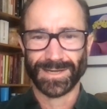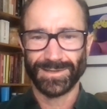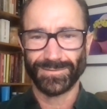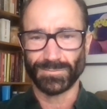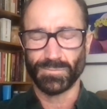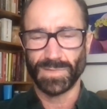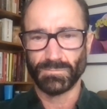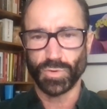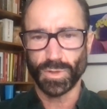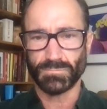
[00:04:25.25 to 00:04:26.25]
these are
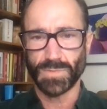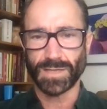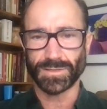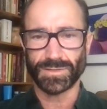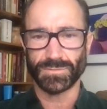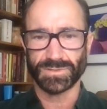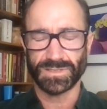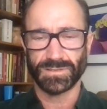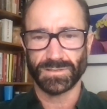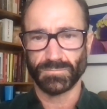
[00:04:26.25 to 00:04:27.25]
important molecules
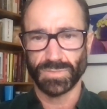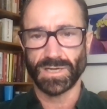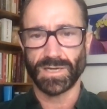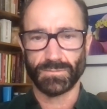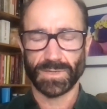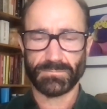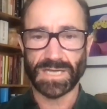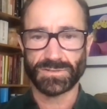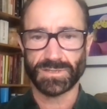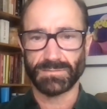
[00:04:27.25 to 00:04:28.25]
in your blood, and we
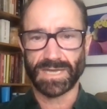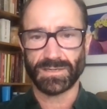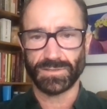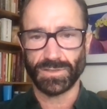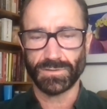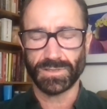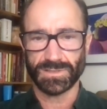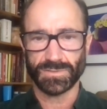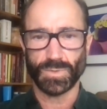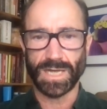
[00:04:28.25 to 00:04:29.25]
measure them out of urine
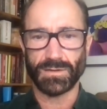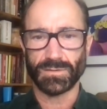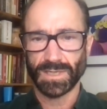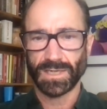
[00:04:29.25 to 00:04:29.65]
as well.